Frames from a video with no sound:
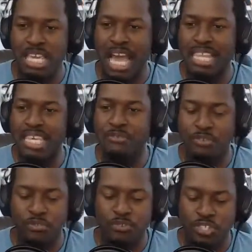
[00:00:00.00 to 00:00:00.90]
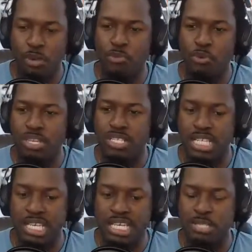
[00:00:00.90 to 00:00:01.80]
think for some
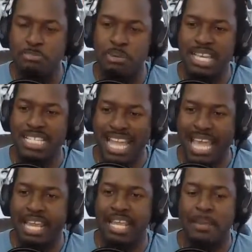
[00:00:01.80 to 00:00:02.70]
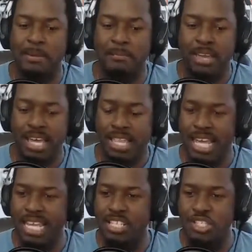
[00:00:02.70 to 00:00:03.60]
reason, he's pissed at him
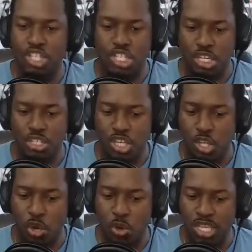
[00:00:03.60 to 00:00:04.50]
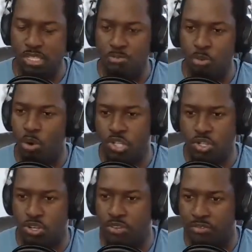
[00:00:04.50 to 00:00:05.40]
that he just, isn't more
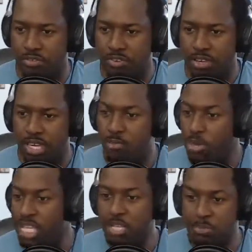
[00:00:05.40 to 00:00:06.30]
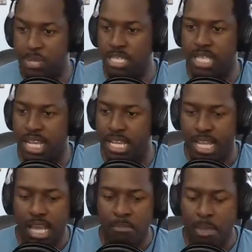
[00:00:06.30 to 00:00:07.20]
assertive. He really is pissed at it.
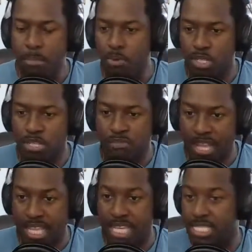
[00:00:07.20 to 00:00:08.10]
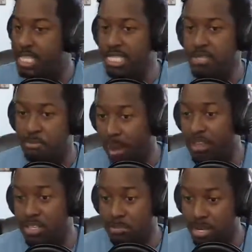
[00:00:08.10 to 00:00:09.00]
Maybe it was the fact that his sister
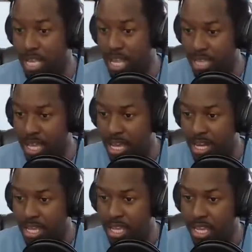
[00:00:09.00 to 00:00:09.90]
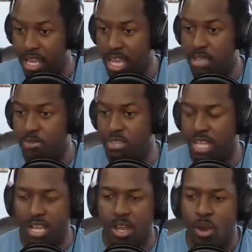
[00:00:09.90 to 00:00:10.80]
married somebody like that. And he was
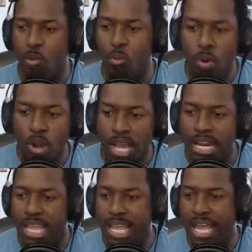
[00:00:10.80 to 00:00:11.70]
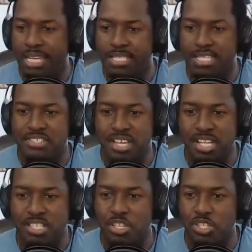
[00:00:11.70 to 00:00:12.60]
like, what kind of guy is this
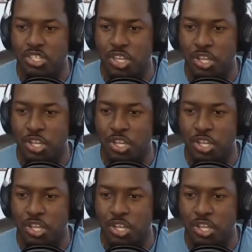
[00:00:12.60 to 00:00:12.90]
that doesn't,